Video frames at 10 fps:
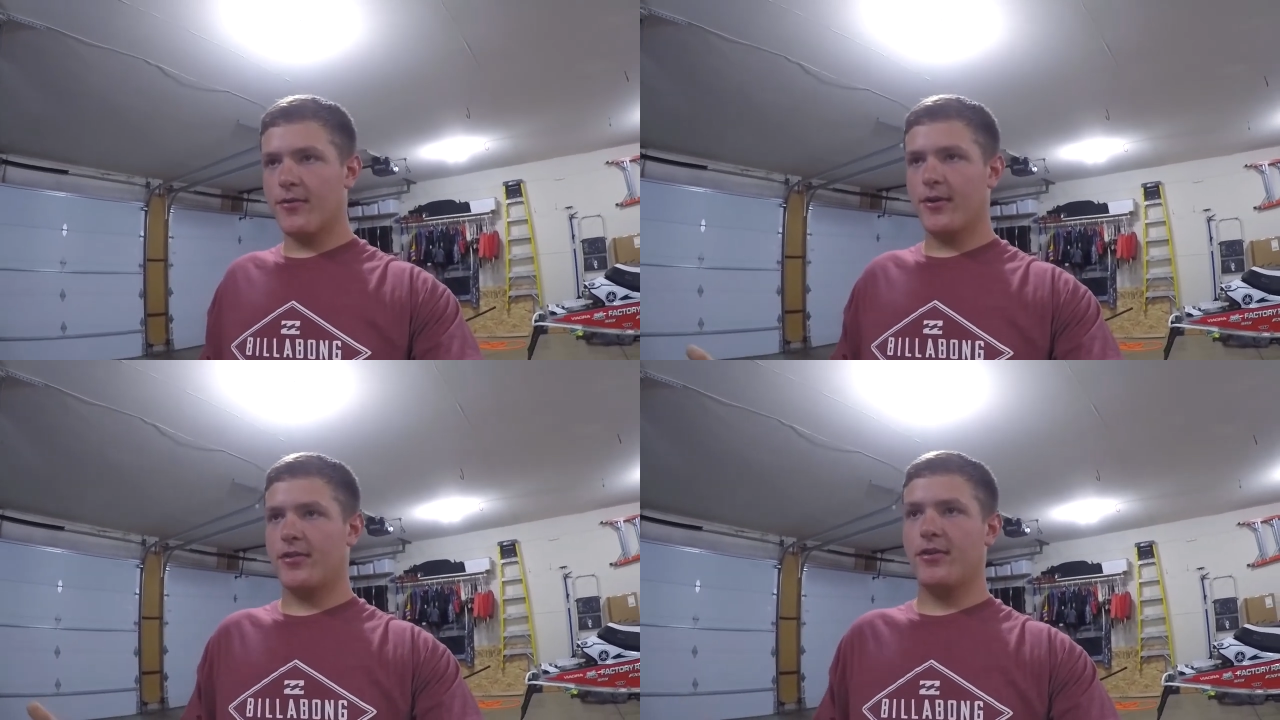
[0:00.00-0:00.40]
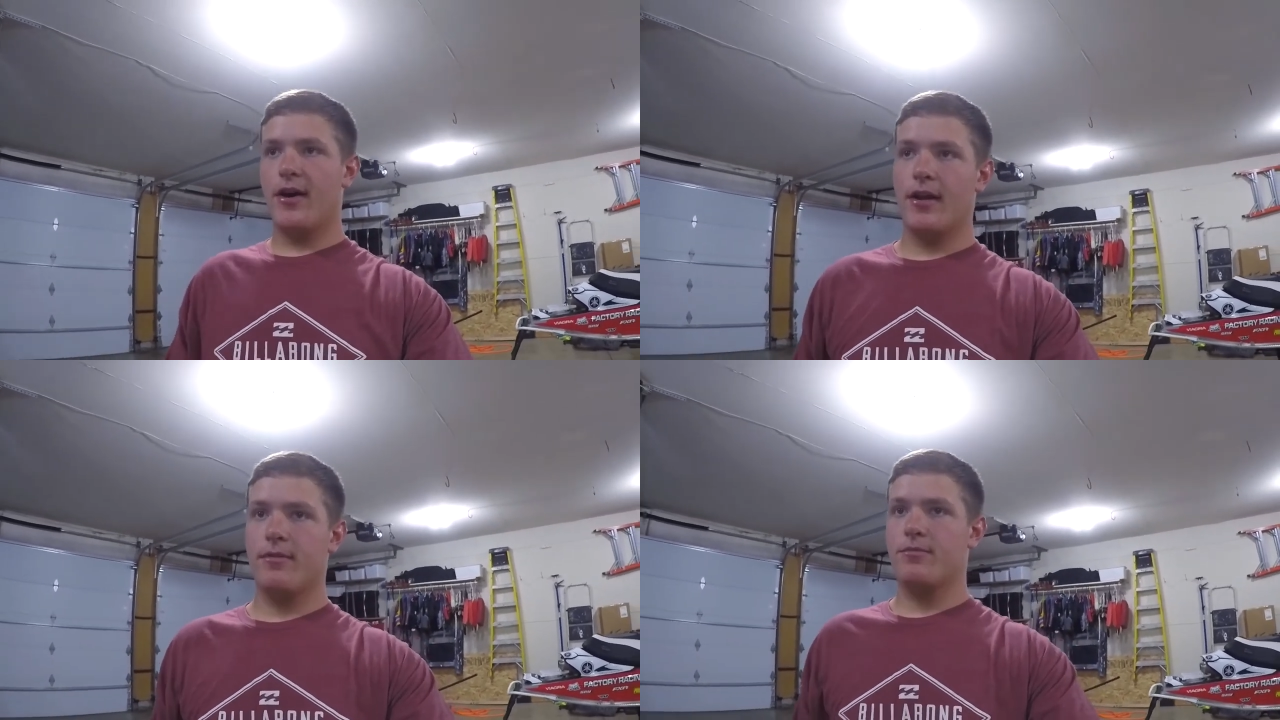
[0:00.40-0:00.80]
would have
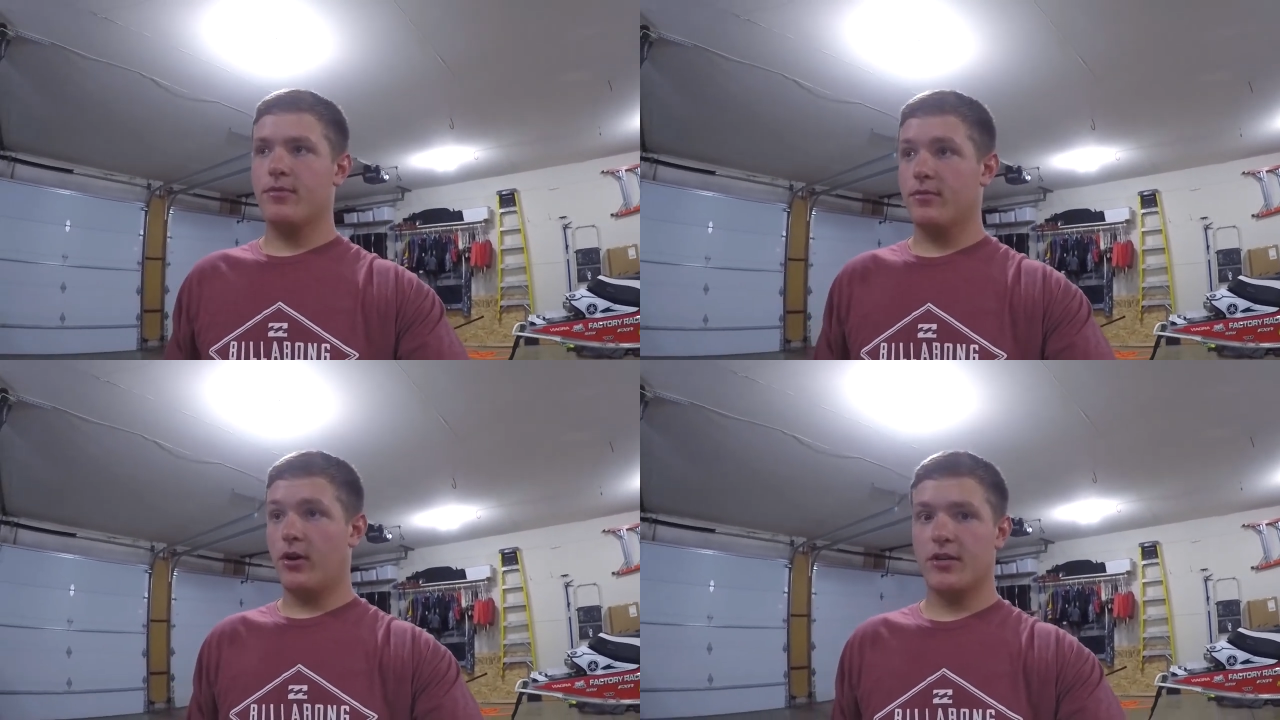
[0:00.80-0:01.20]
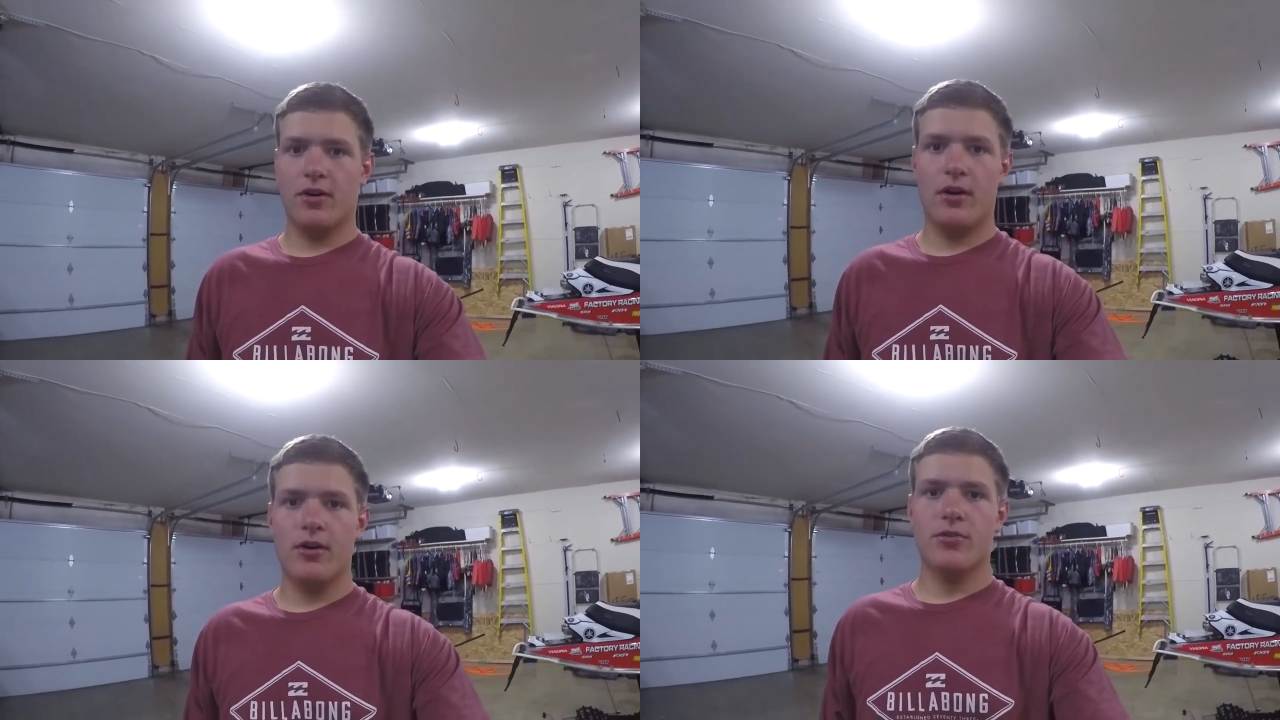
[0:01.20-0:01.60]
thought I'd lost
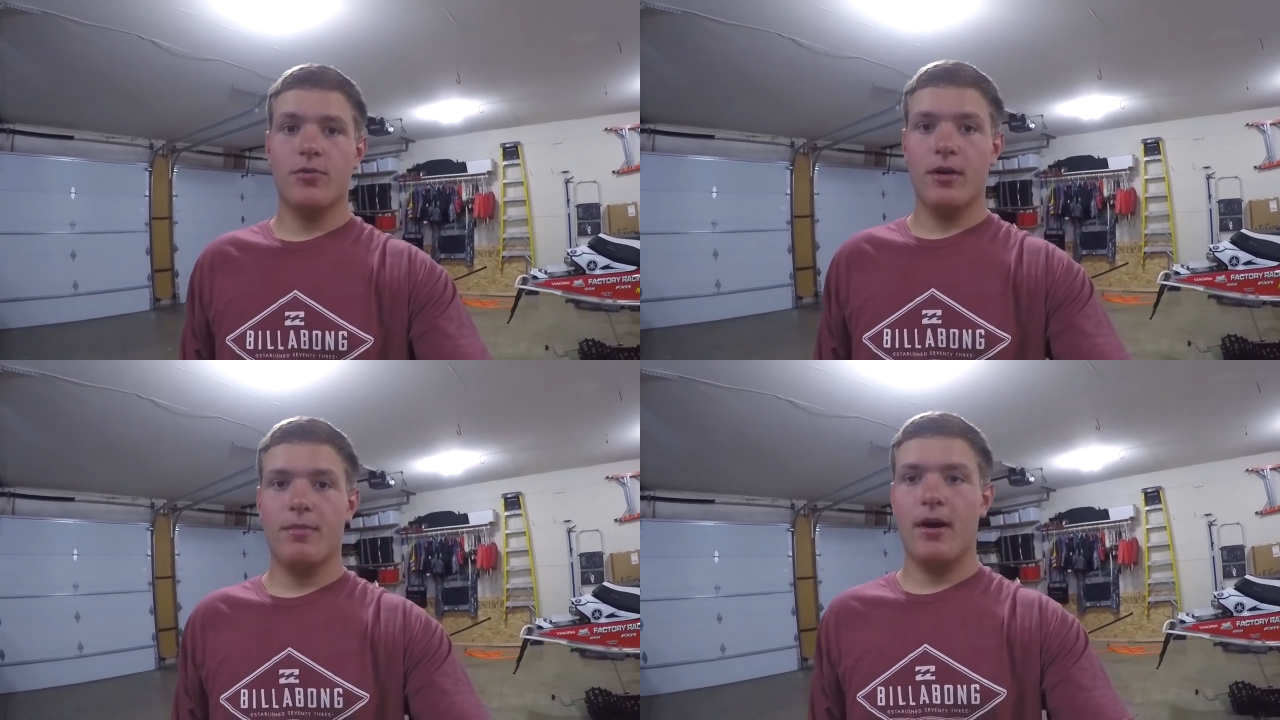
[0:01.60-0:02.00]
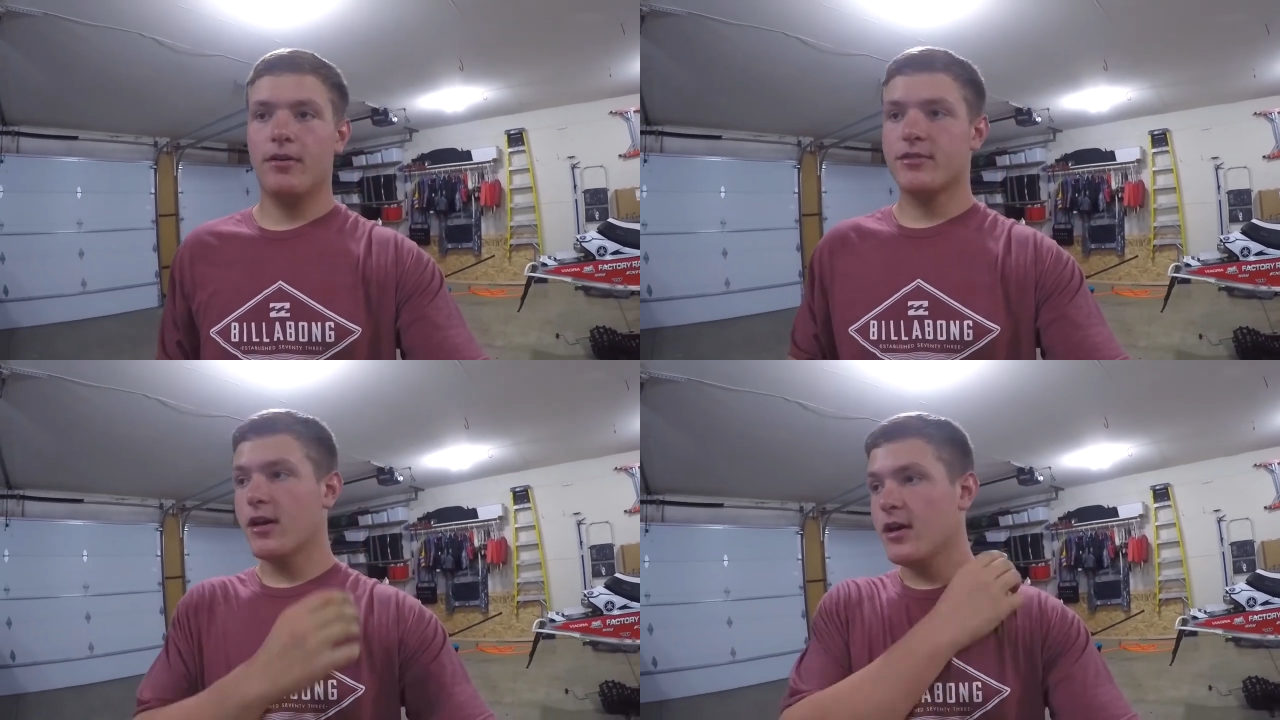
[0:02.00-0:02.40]
one hundred twenty pounds.